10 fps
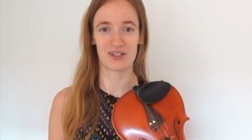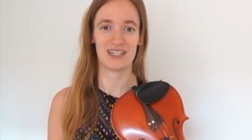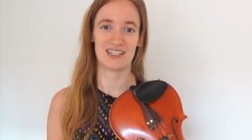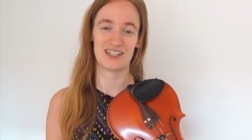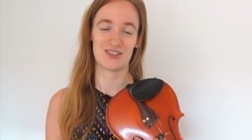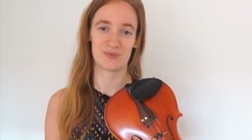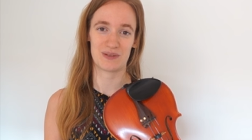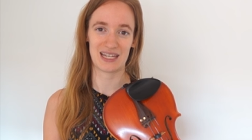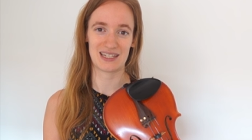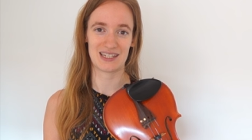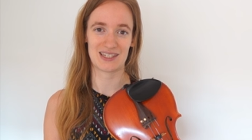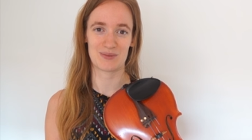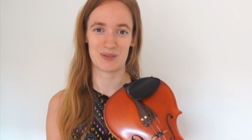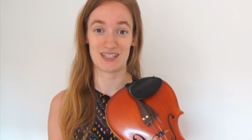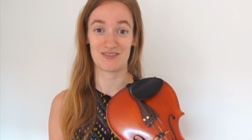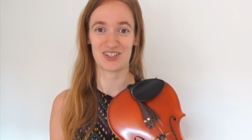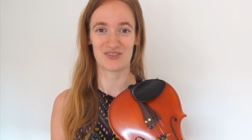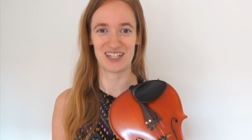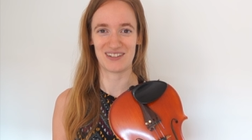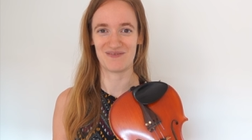more easy to play this
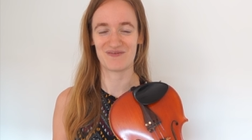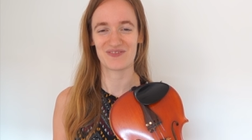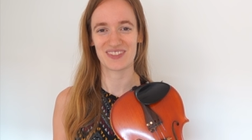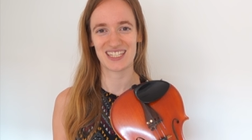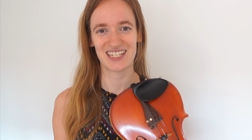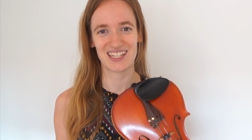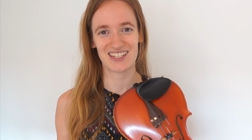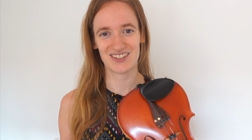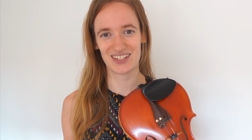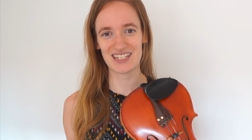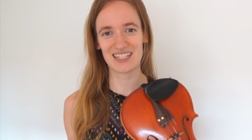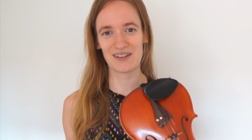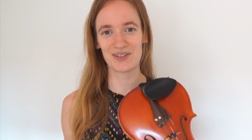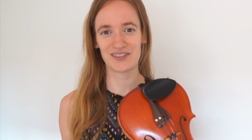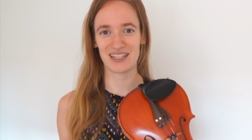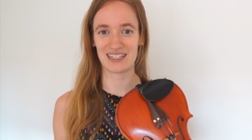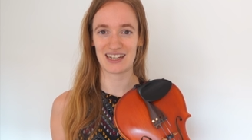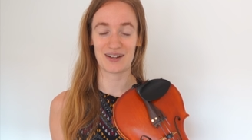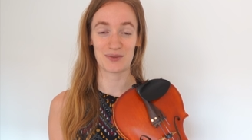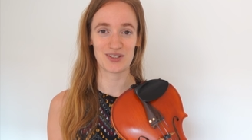specific rhythm. So this is everything
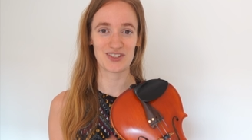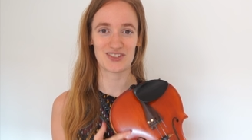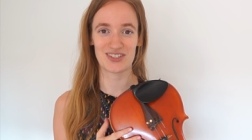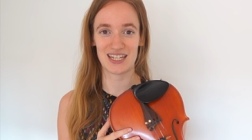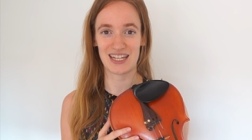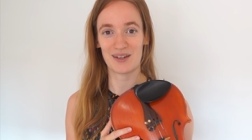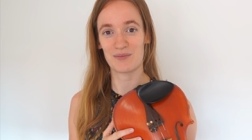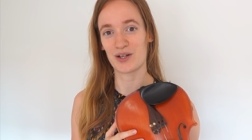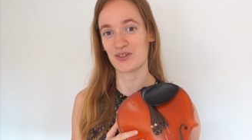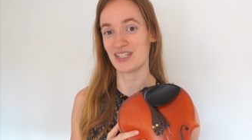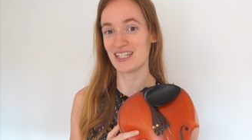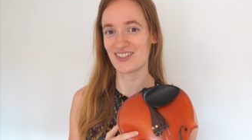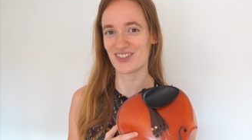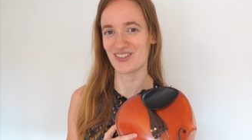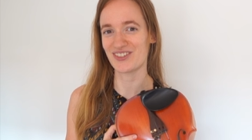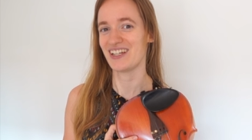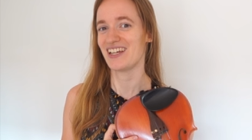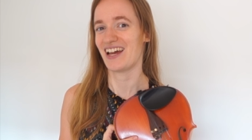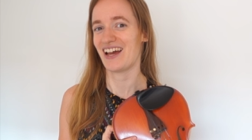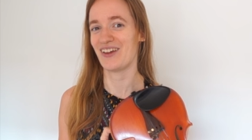that I wanted to say about this song.
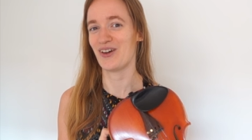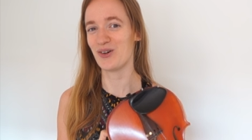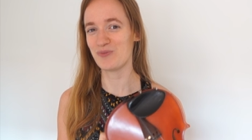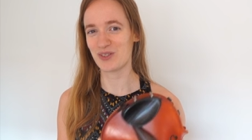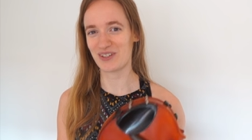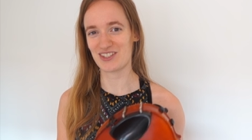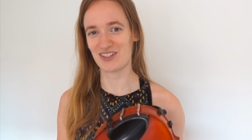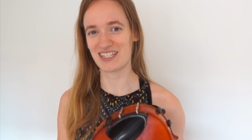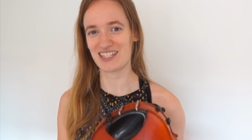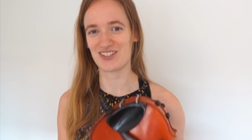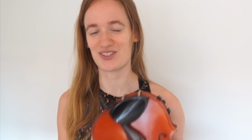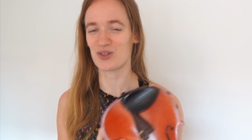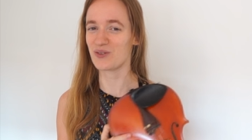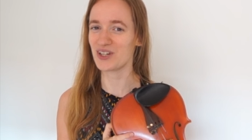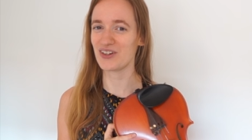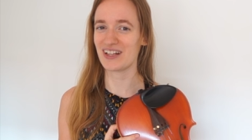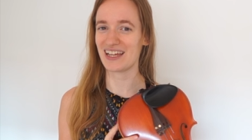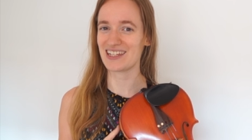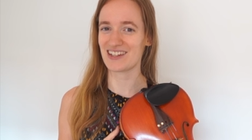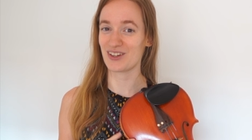I hope you enjoyed this tutorial
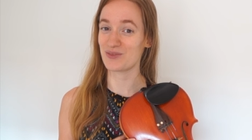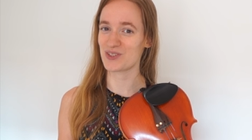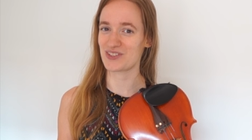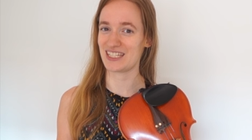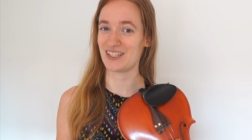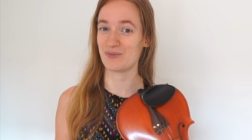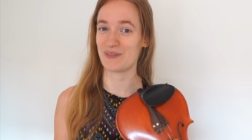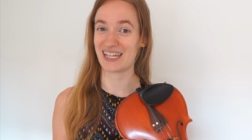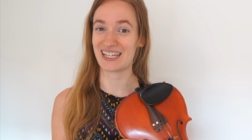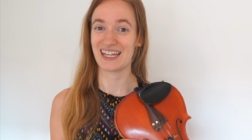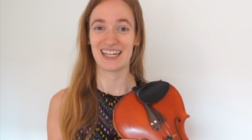and I hope to see you back